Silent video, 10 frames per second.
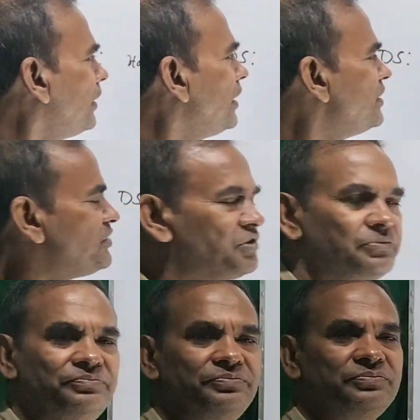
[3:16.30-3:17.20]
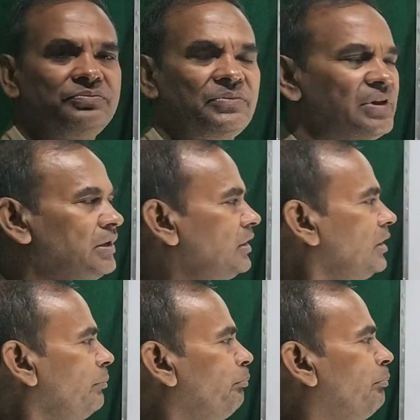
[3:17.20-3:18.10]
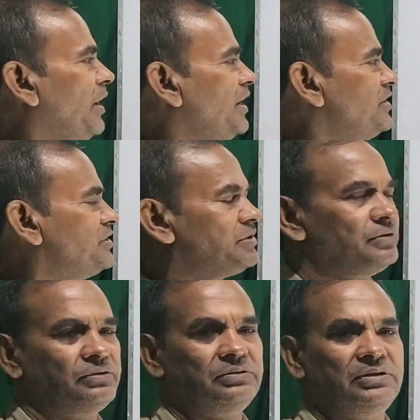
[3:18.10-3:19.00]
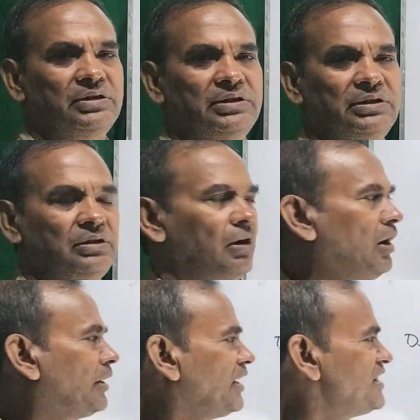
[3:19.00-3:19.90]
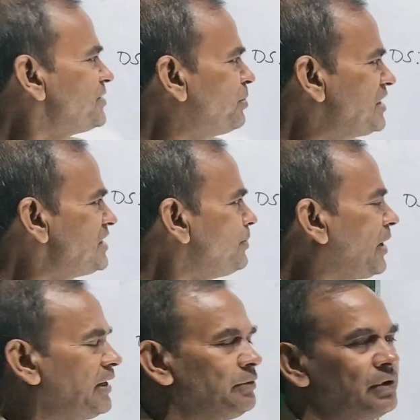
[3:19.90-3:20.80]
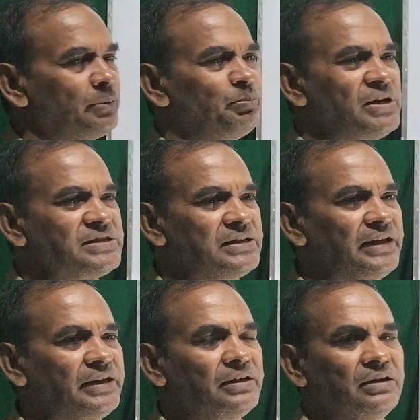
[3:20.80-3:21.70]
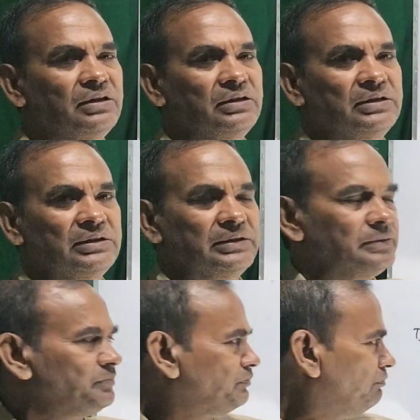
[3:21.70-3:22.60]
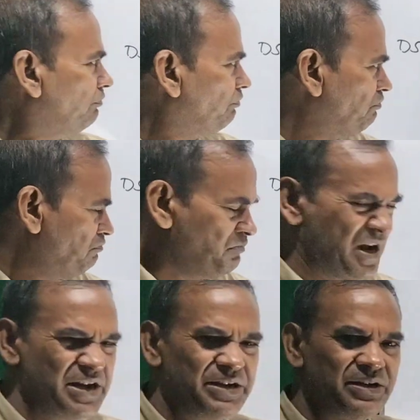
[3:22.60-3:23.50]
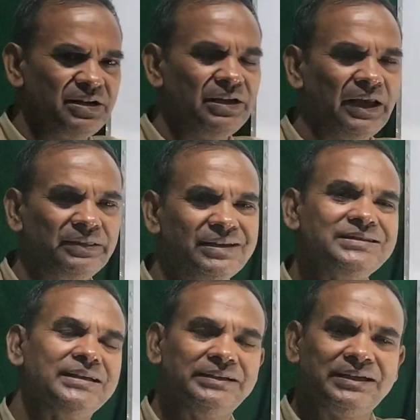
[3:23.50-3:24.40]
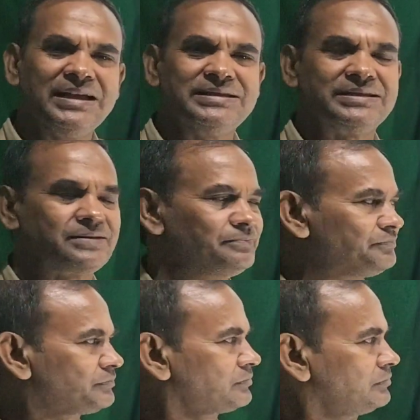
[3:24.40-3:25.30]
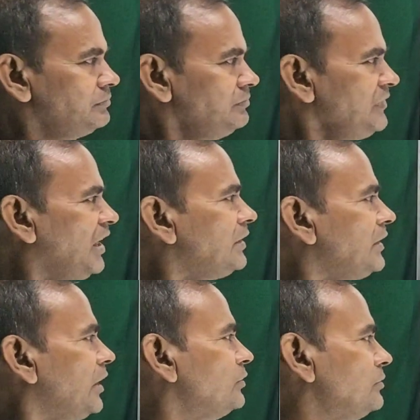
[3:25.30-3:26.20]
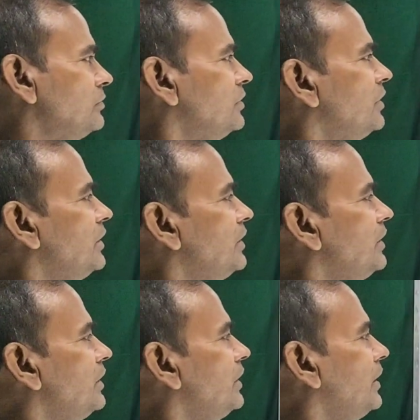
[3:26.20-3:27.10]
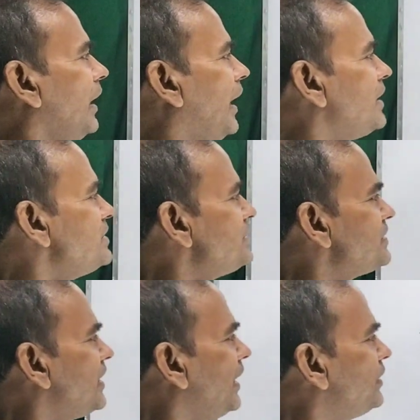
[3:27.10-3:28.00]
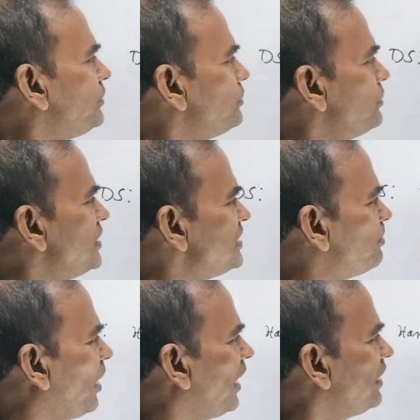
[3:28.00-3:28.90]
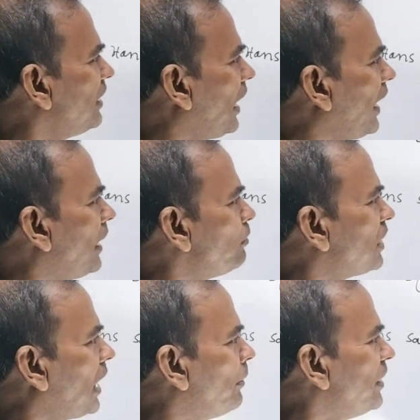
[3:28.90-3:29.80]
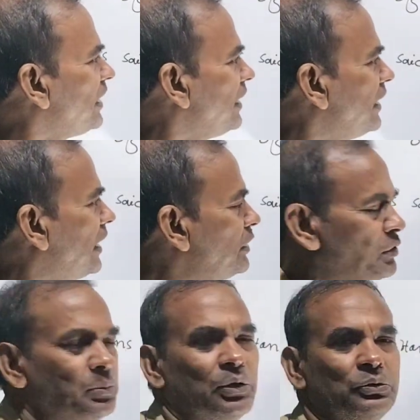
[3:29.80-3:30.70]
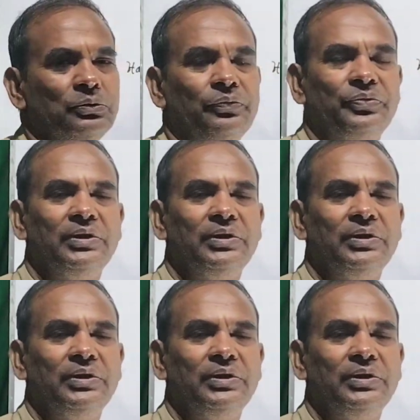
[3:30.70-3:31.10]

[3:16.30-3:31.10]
is meant or specified or obviously meant in this sentence? No. Hans said to his friend, I am coming here tomorrow.